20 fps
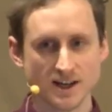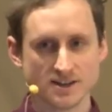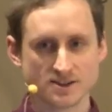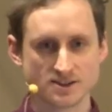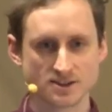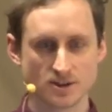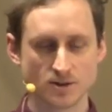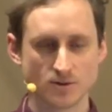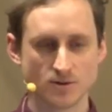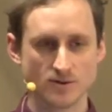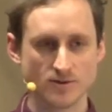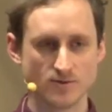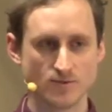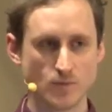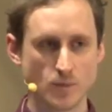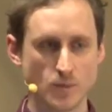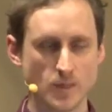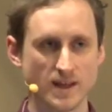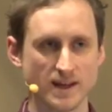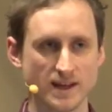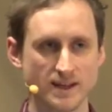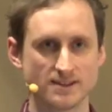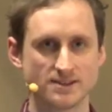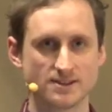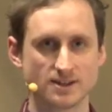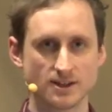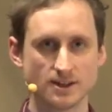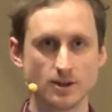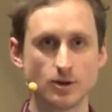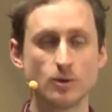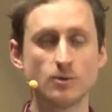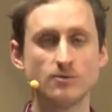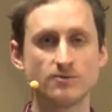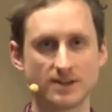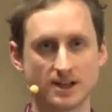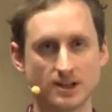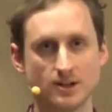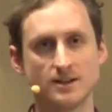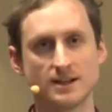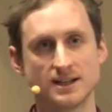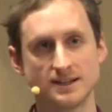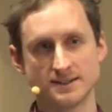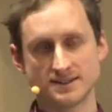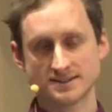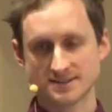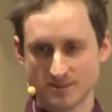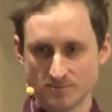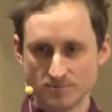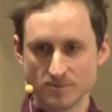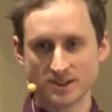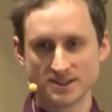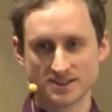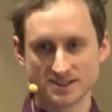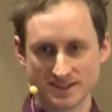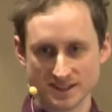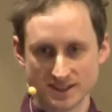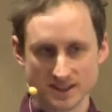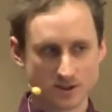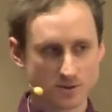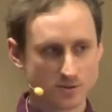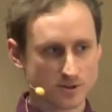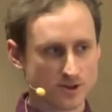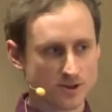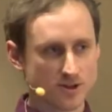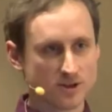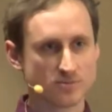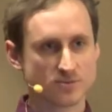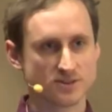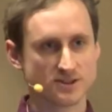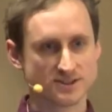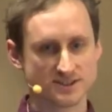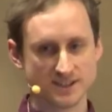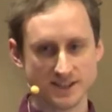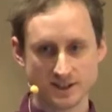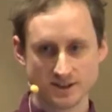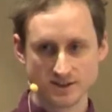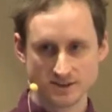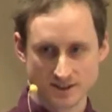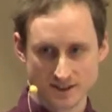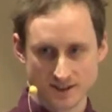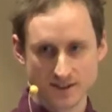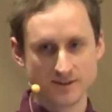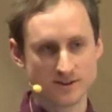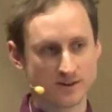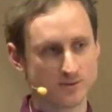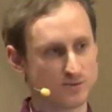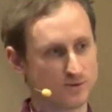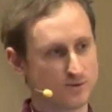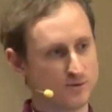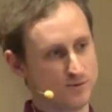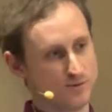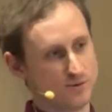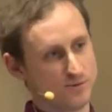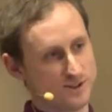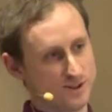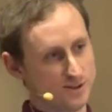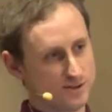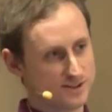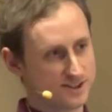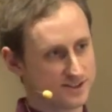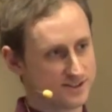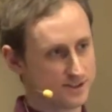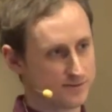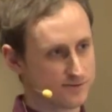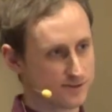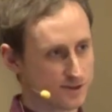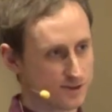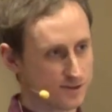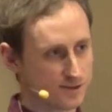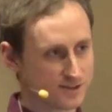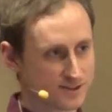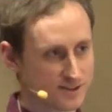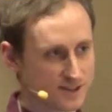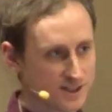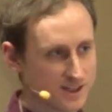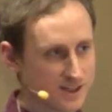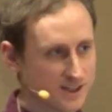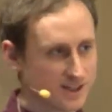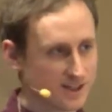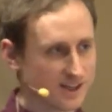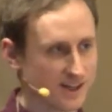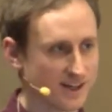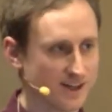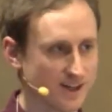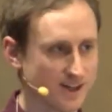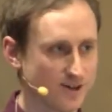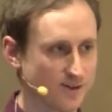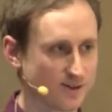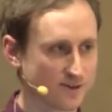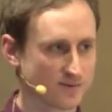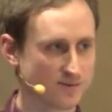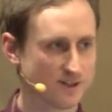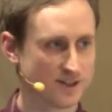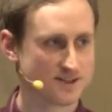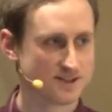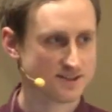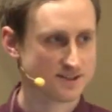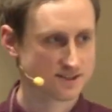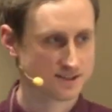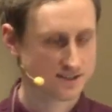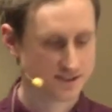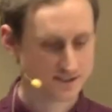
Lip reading: So it's going to hopefully look like the simplest thing in the world, but sitting underneath it will be all these difficult automations and